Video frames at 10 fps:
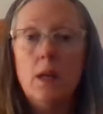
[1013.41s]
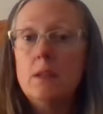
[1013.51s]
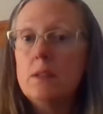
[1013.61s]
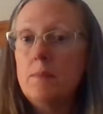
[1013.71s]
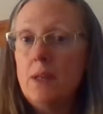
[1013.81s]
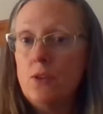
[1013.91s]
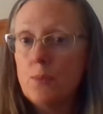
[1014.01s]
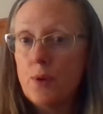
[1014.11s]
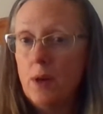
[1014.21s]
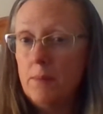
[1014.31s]
It's a
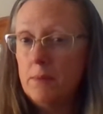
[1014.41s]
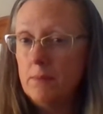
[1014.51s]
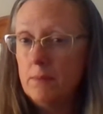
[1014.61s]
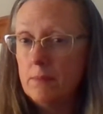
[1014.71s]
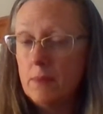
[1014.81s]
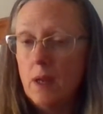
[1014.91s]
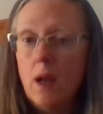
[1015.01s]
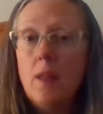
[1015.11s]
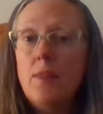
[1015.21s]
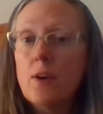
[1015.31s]
major problem.
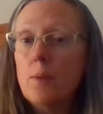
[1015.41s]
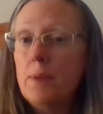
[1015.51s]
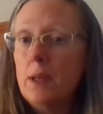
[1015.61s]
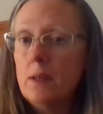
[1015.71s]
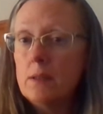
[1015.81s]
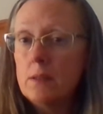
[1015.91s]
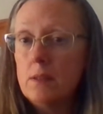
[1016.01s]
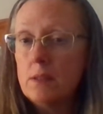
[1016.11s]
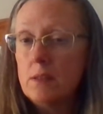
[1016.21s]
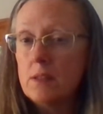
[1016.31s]
There are
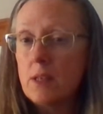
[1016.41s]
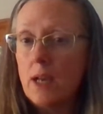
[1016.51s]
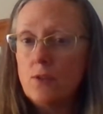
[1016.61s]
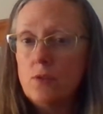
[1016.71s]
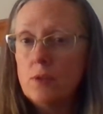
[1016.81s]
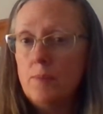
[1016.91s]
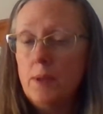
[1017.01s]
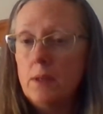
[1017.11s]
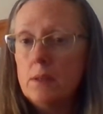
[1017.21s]
penises and statues of